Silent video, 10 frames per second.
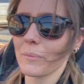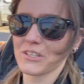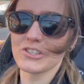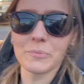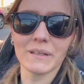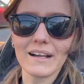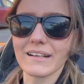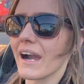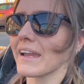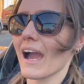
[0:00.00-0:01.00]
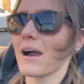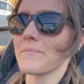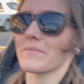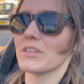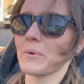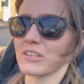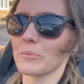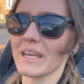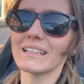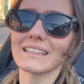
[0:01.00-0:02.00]
bit stupid like I am, you end
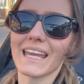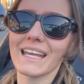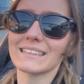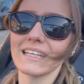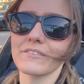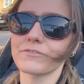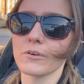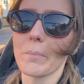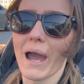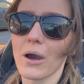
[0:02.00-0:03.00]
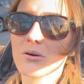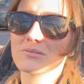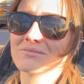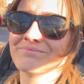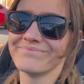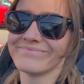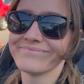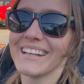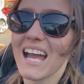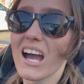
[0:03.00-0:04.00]
up indicating for about
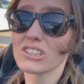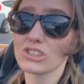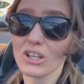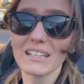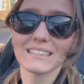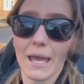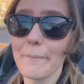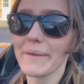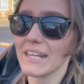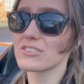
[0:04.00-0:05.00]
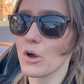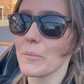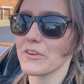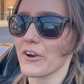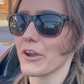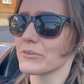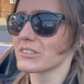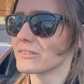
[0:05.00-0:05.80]
a solid 10 minutes up the road.